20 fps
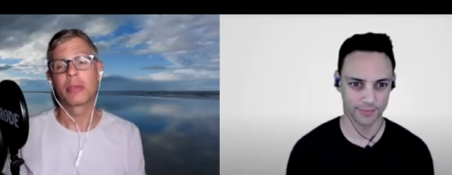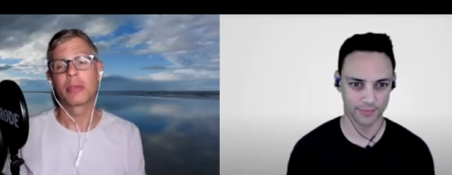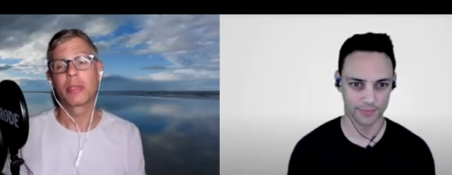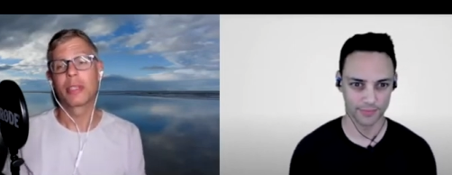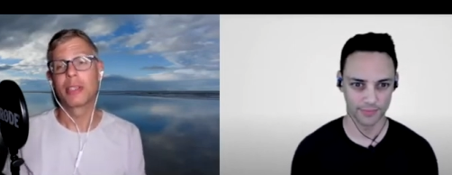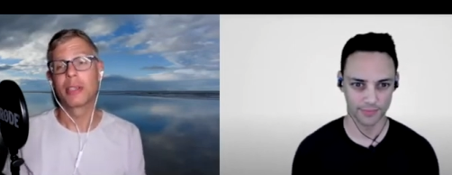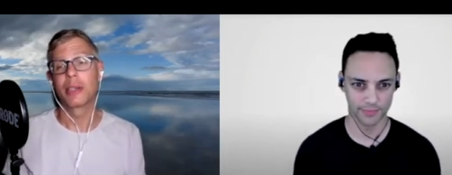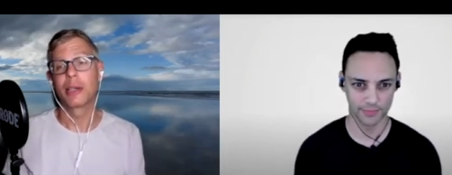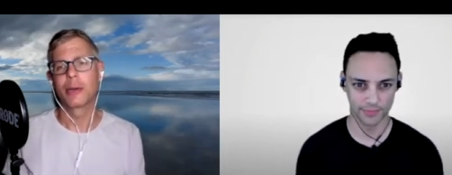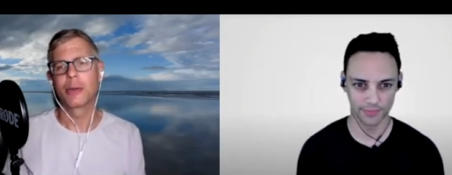
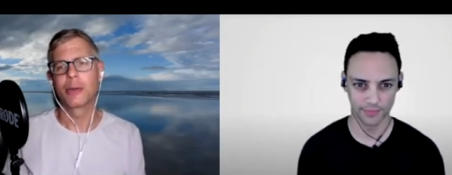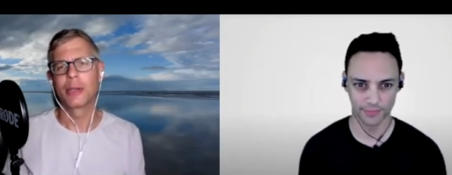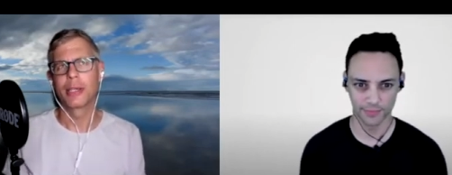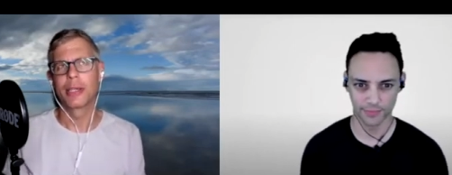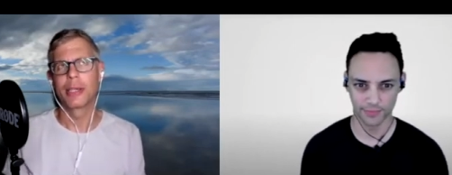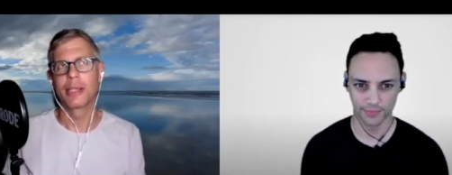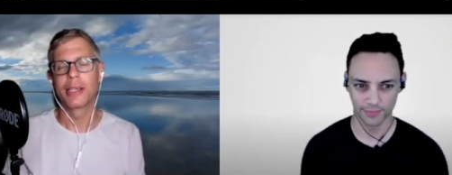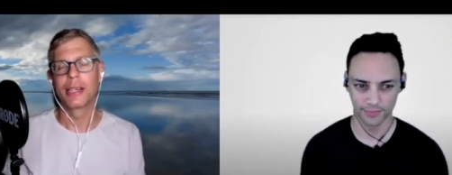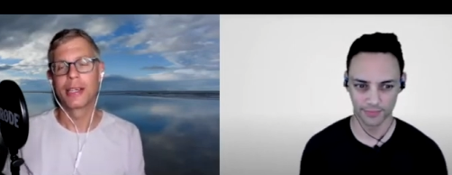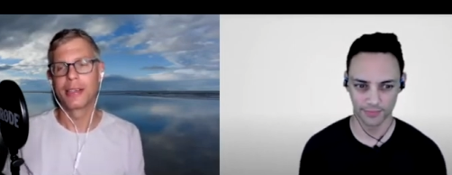
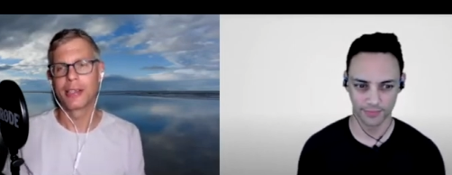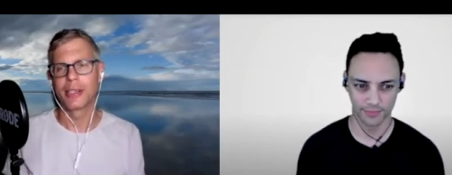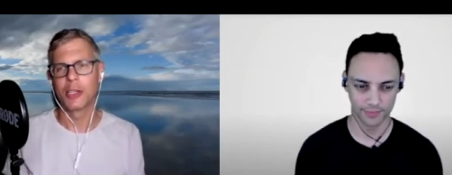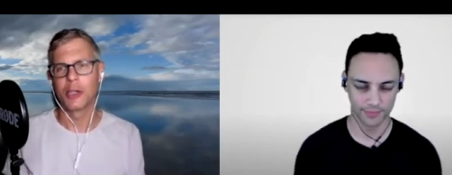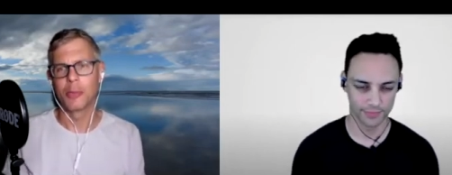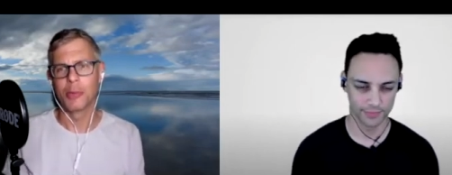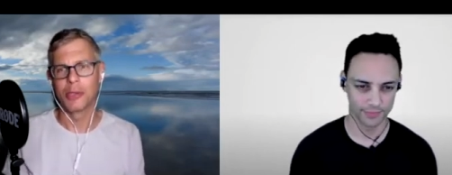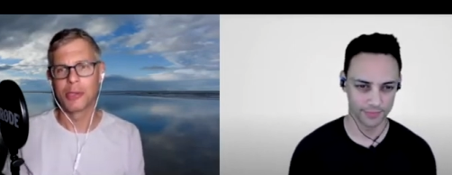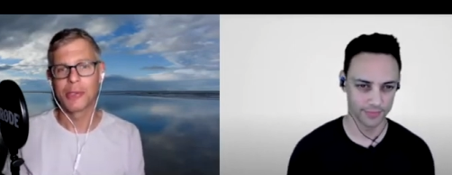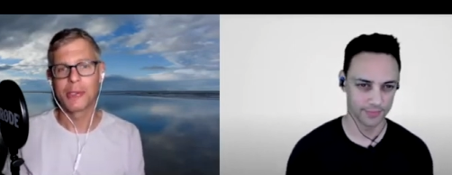Speaker 1: including other
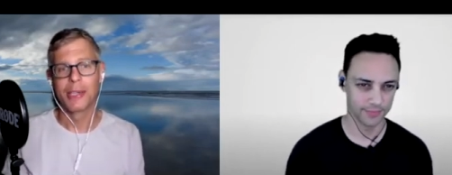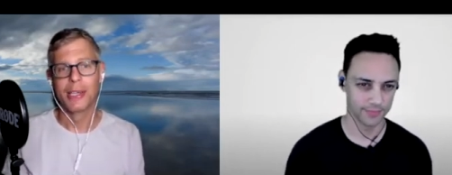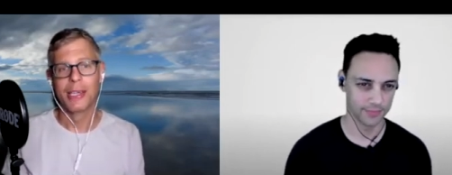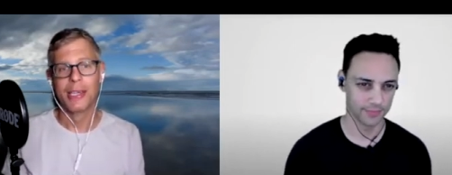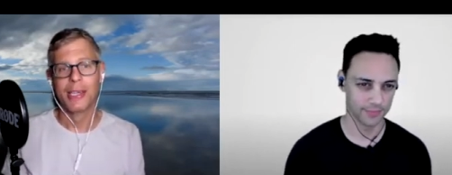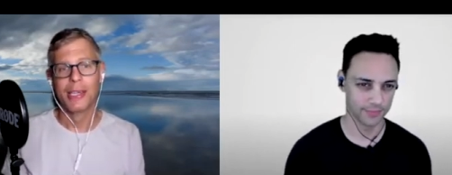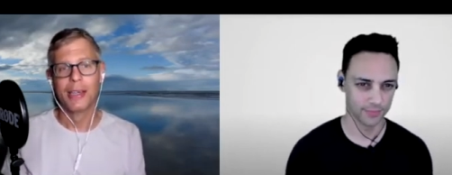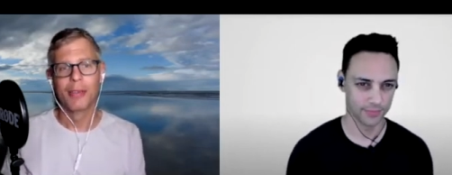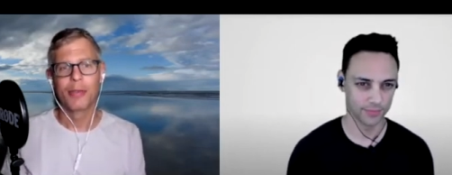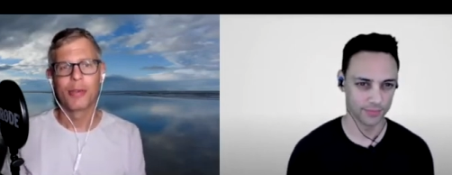humans,
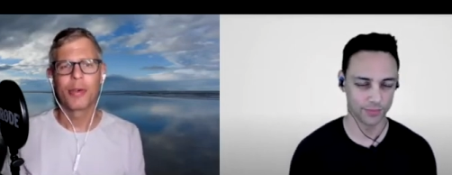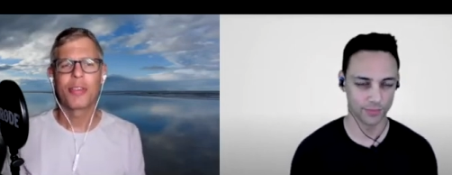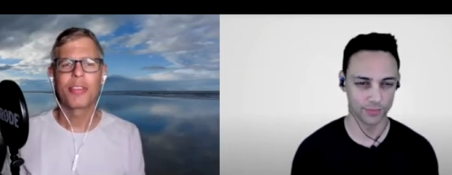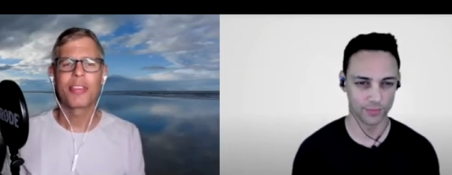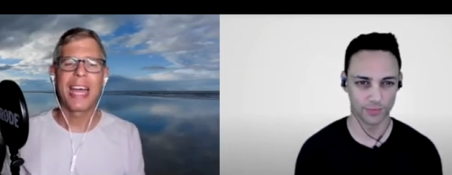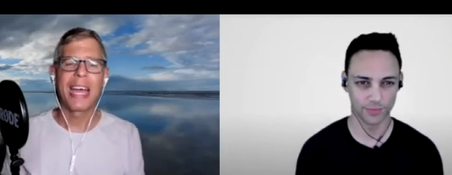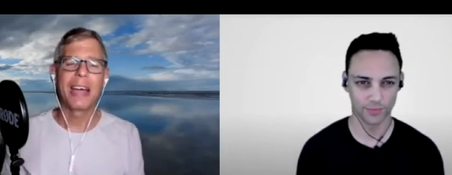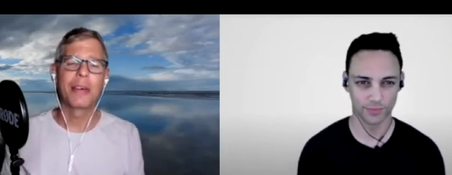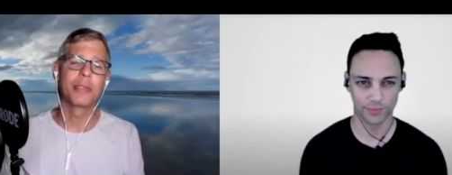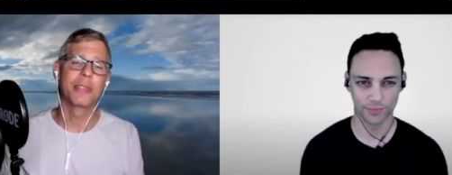for
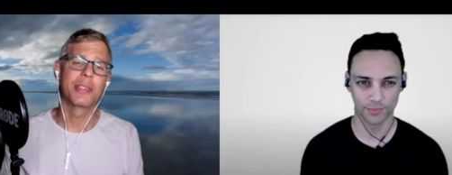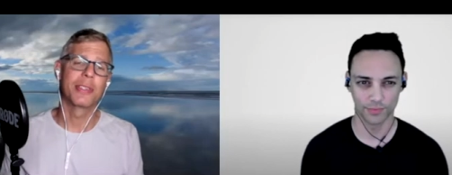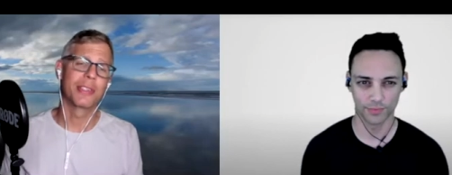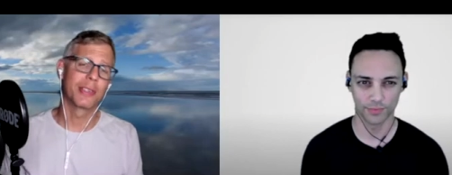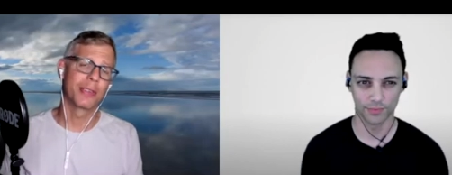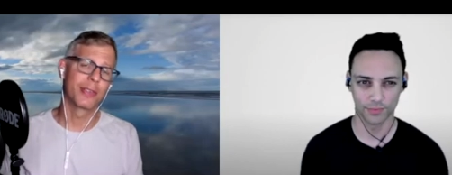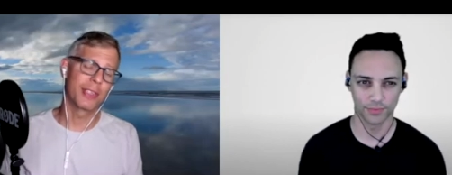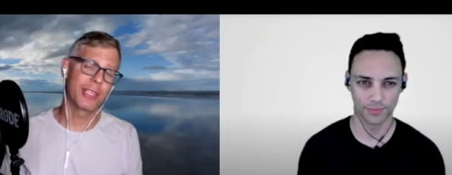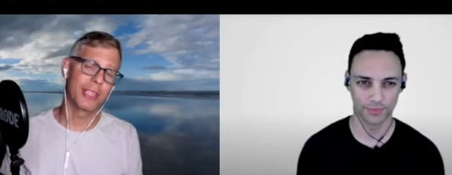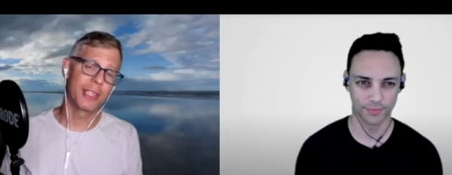thousands
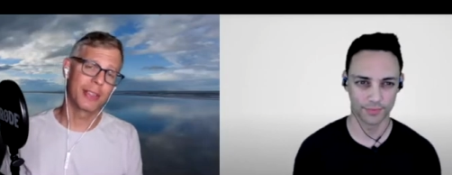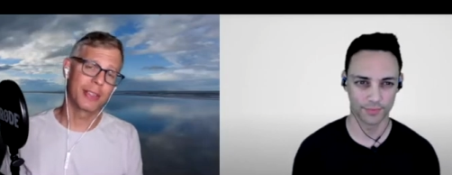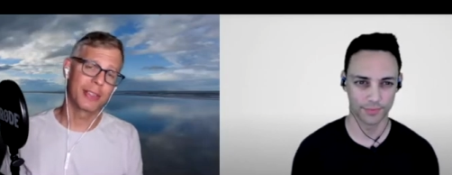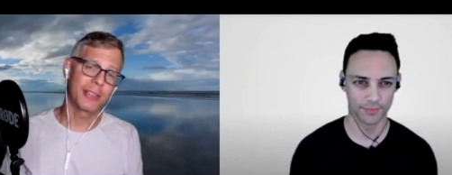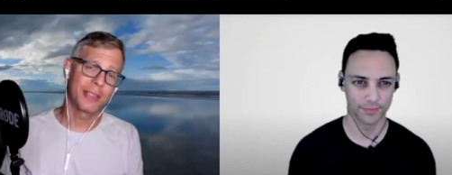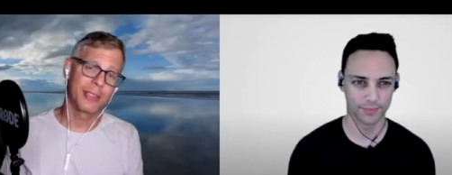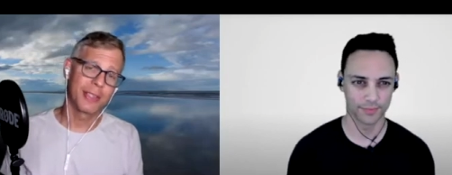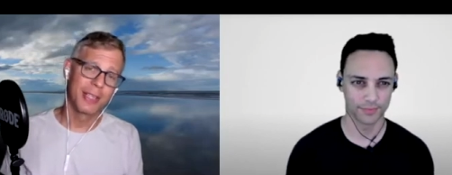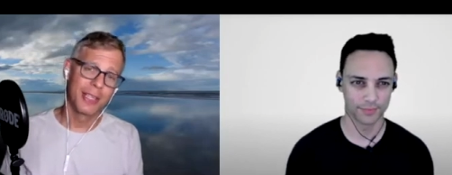of years.